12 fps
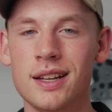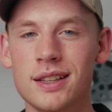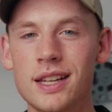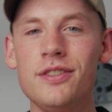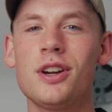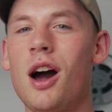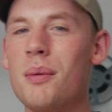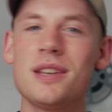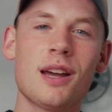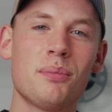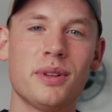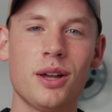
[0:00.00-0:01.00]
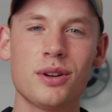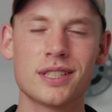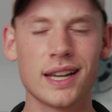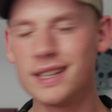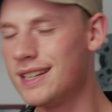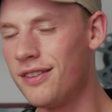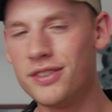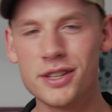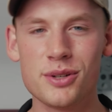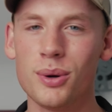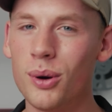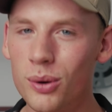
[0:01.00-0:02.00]
leave a comment down below because I can definitely
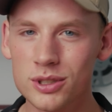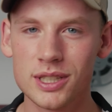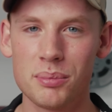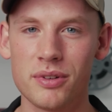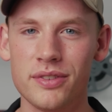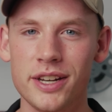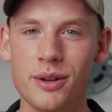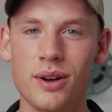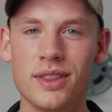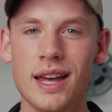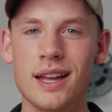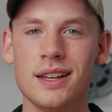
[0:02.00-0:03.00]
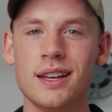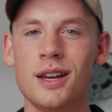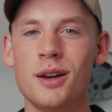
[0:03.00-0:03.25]
do a whole separate video on that.